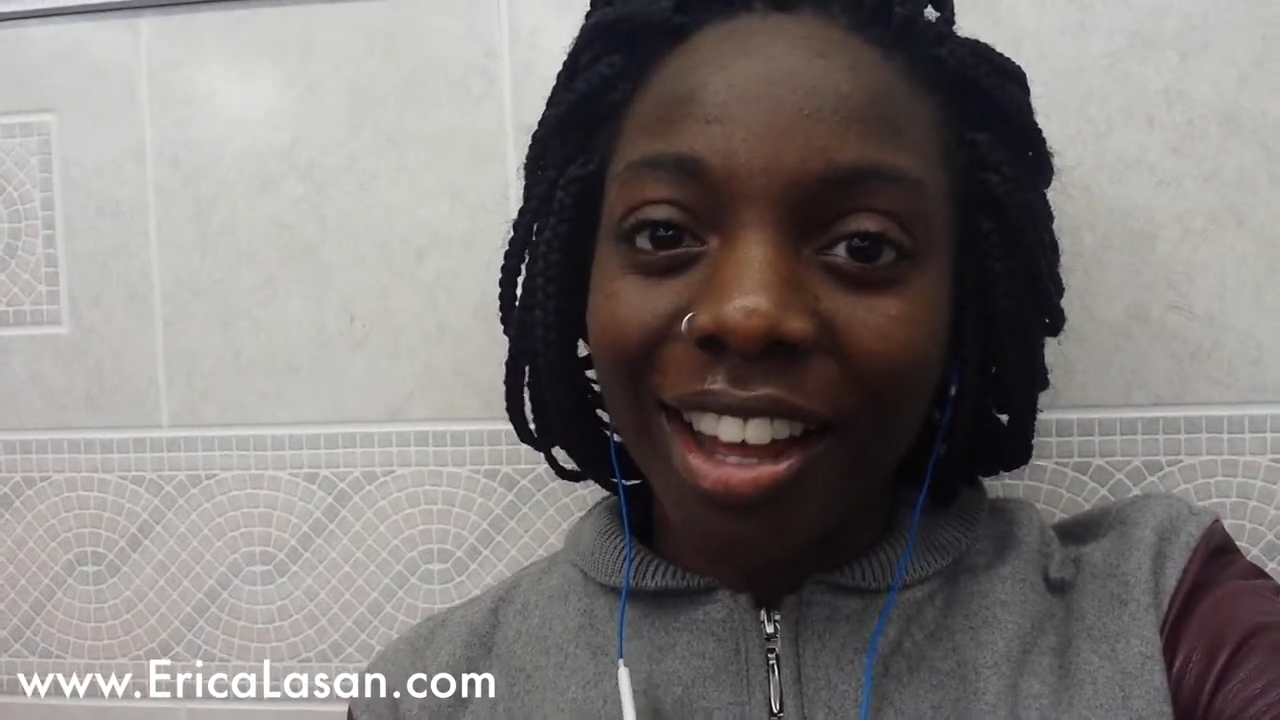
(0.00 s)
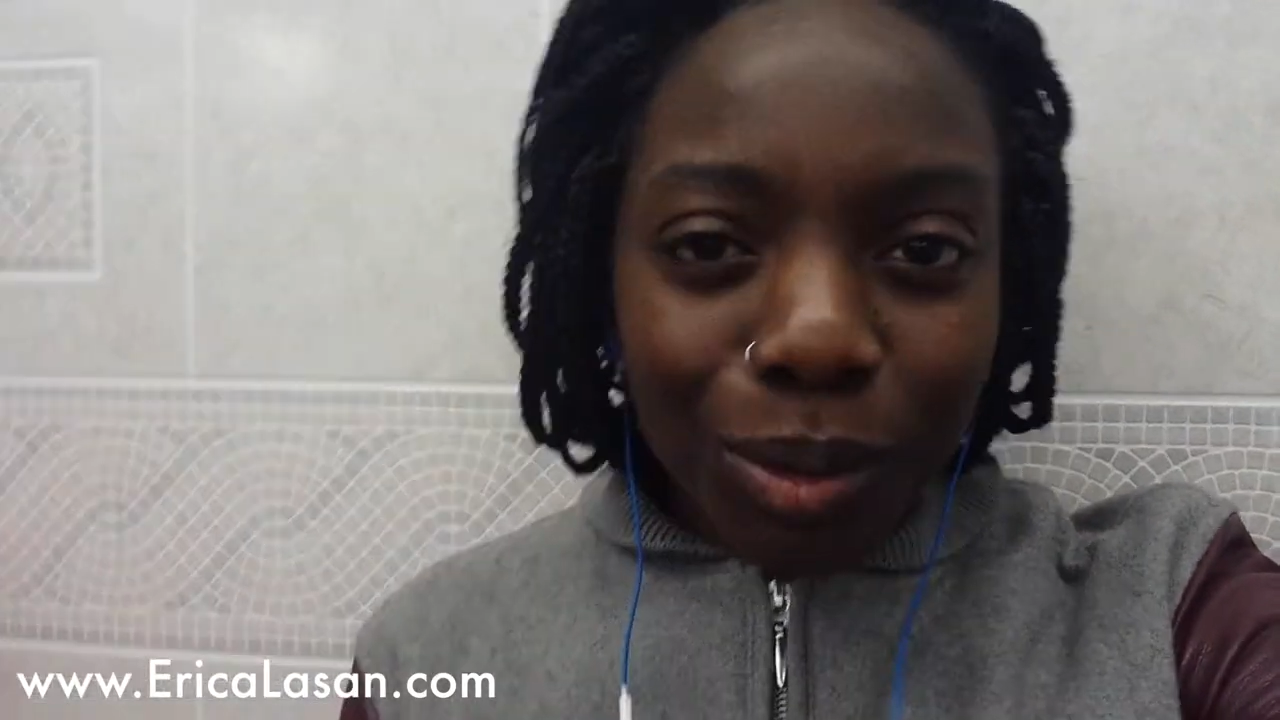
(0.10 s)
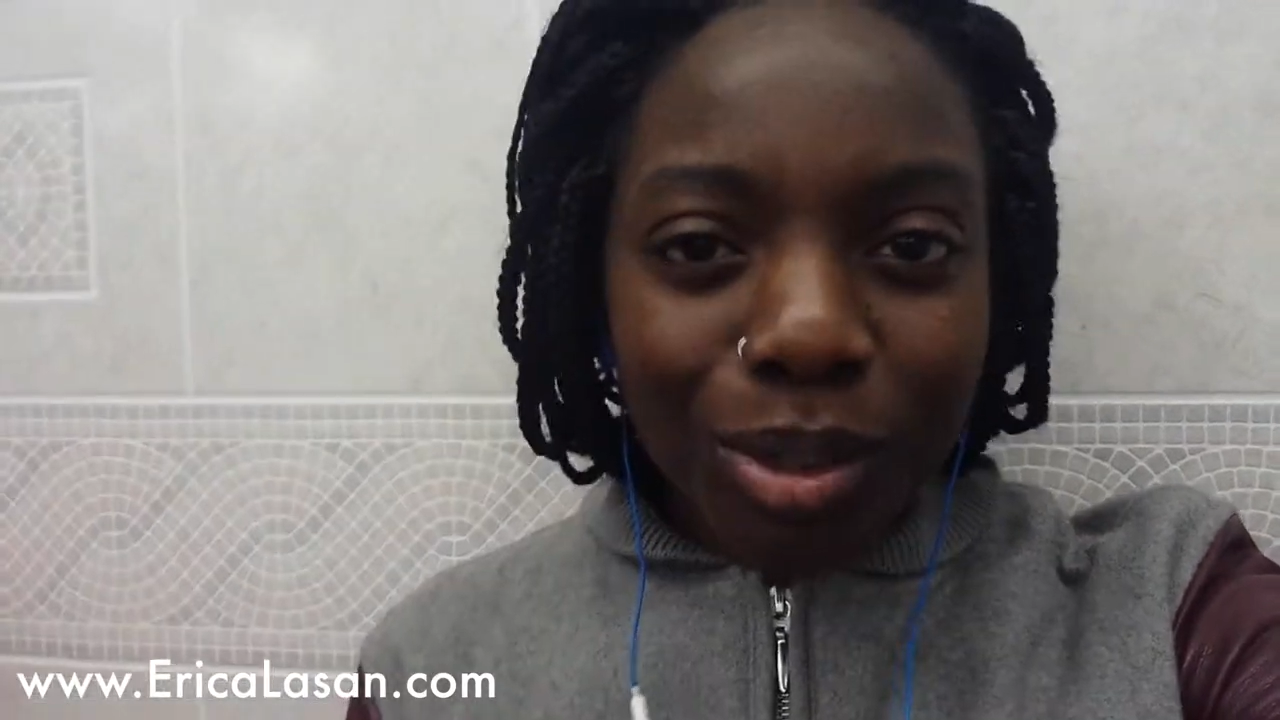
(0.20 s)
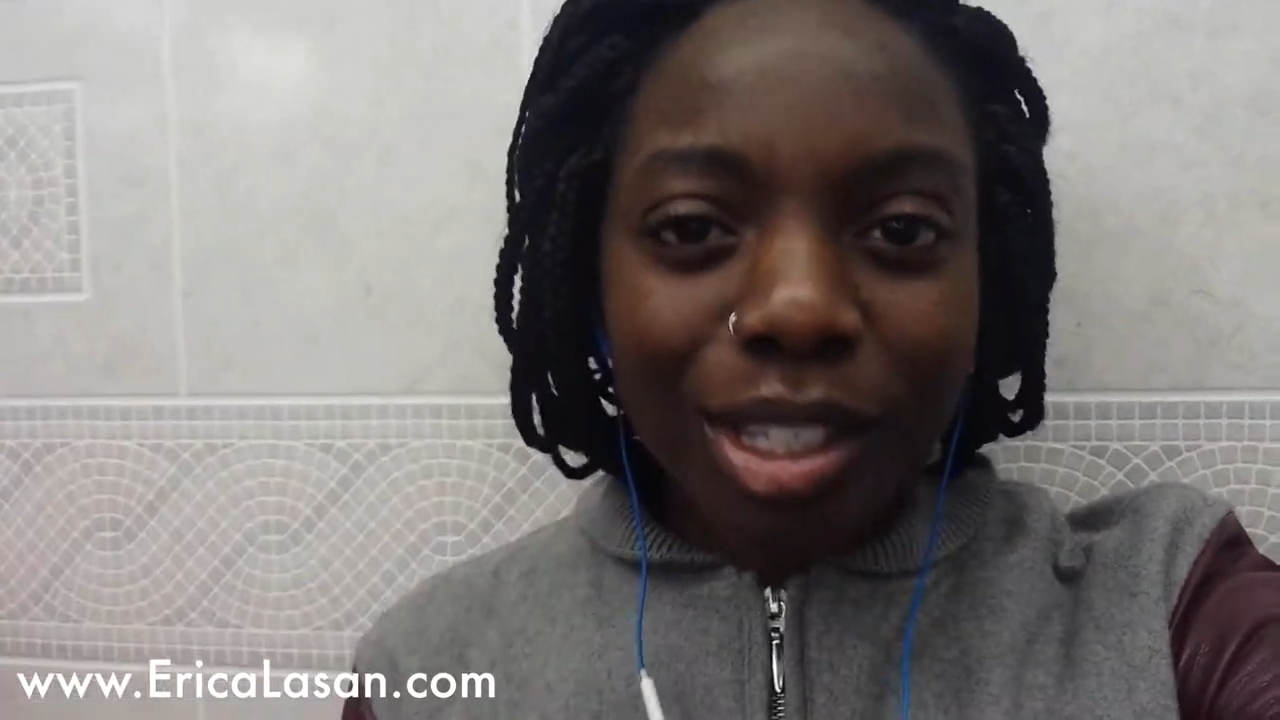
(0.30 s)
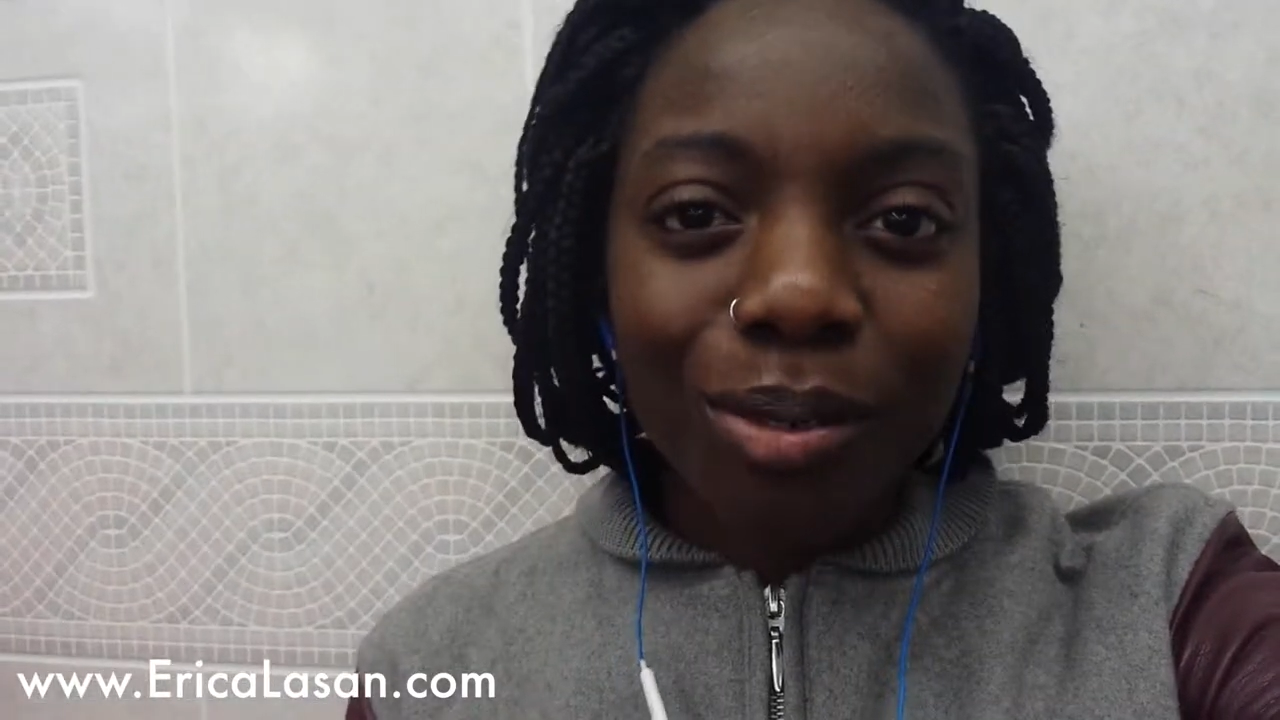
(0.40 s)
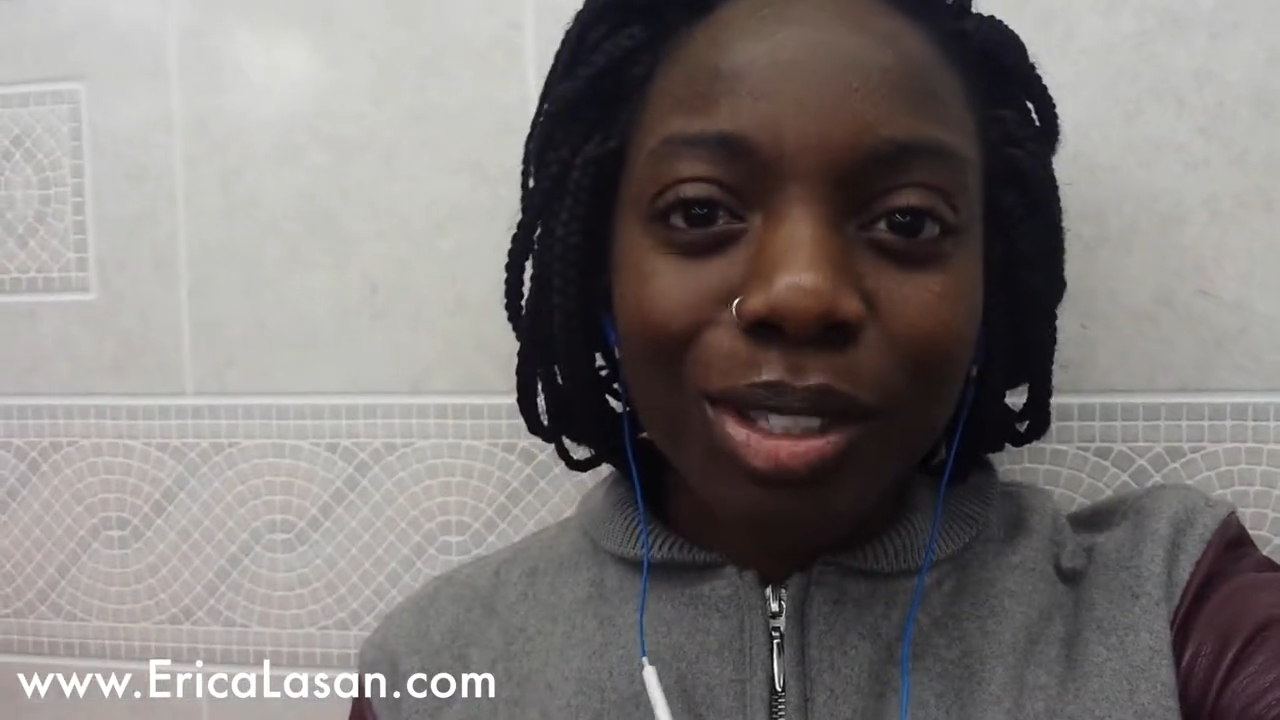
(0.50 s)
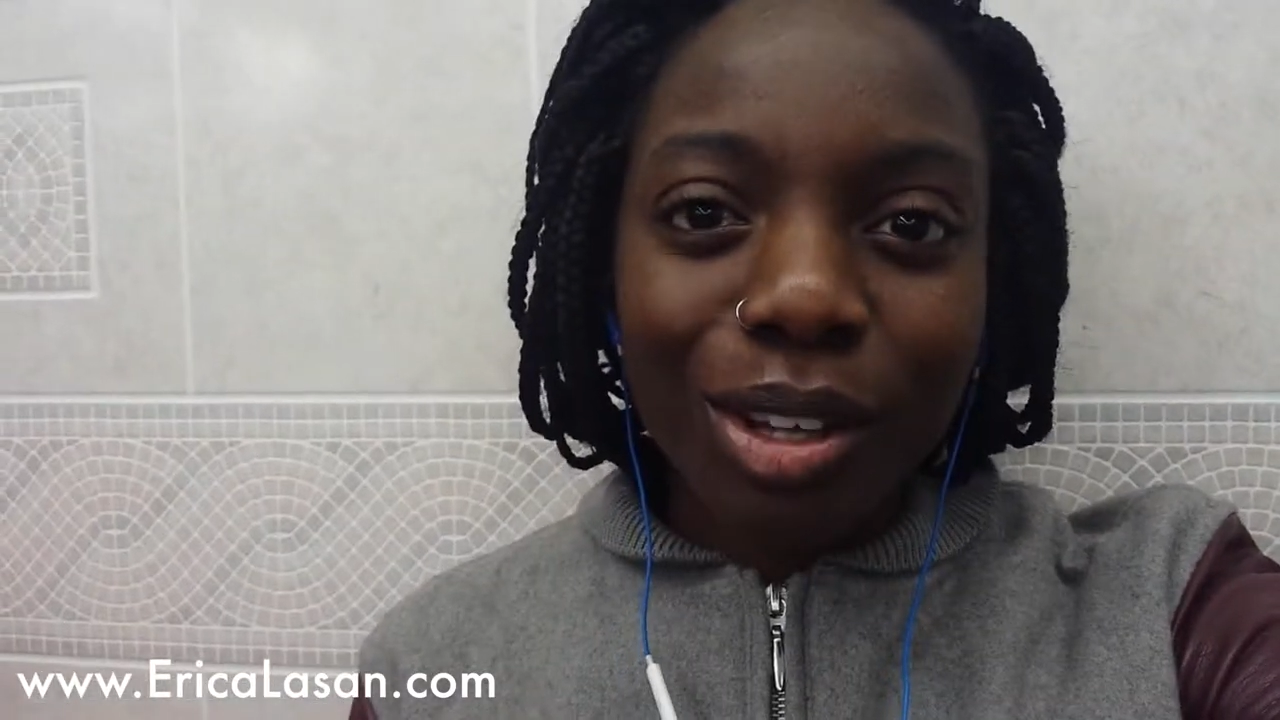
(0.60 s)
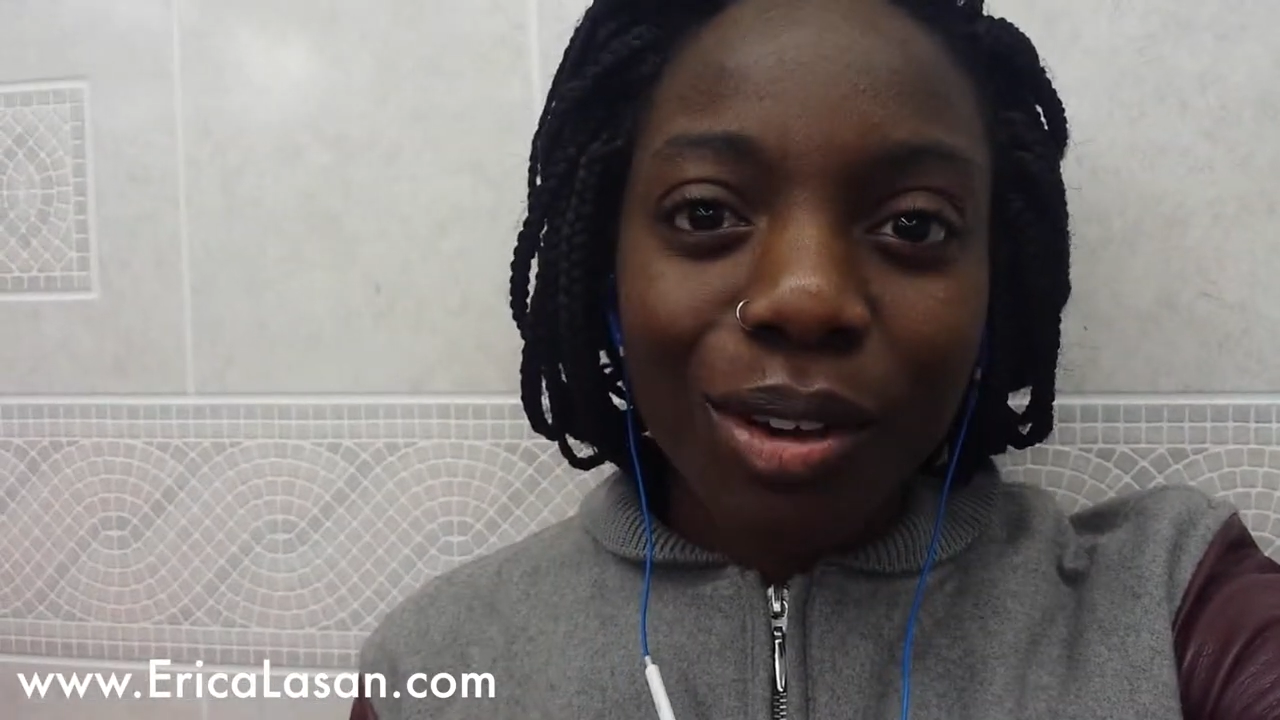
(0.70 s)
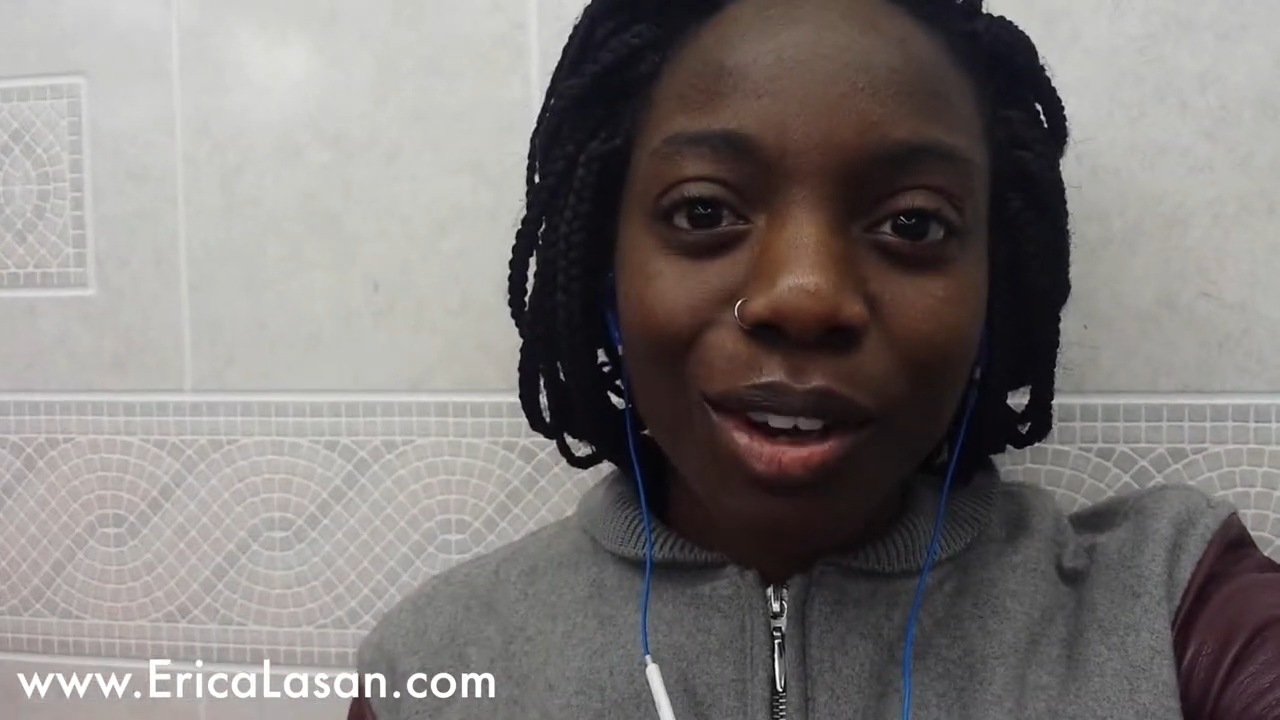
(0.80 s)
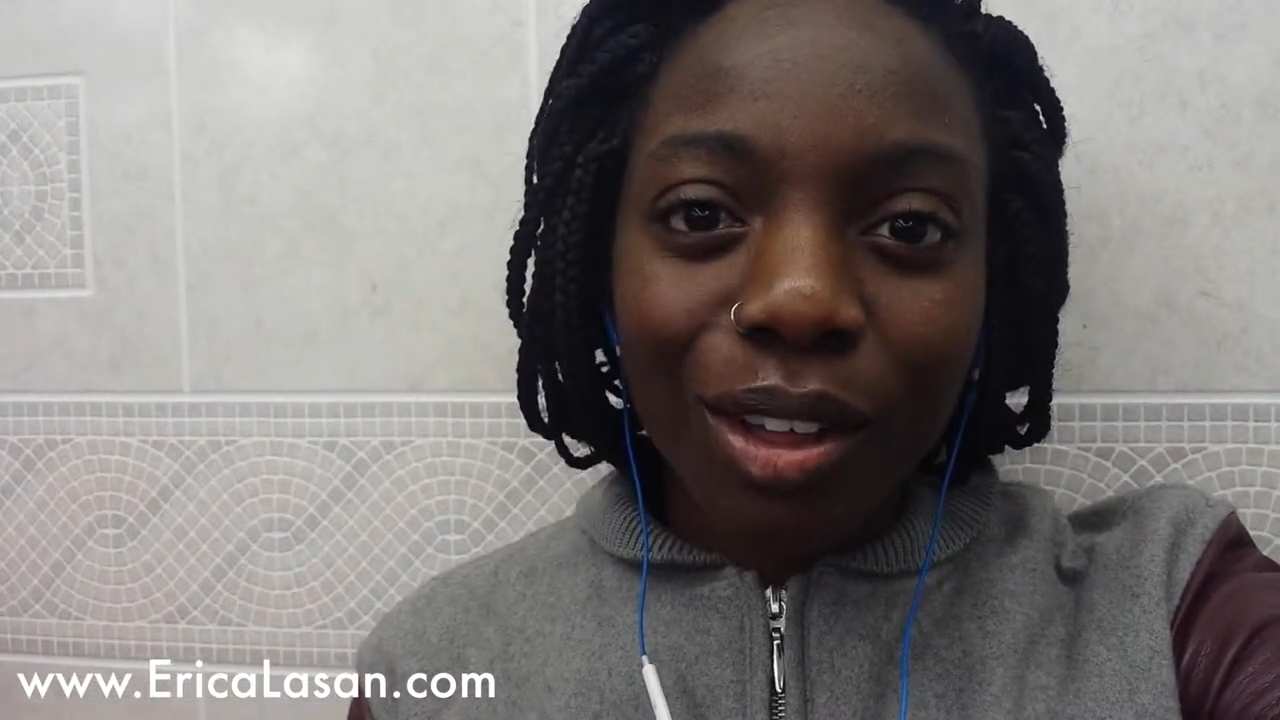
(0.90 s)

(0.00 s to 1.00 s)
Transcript: we will be seeing what's going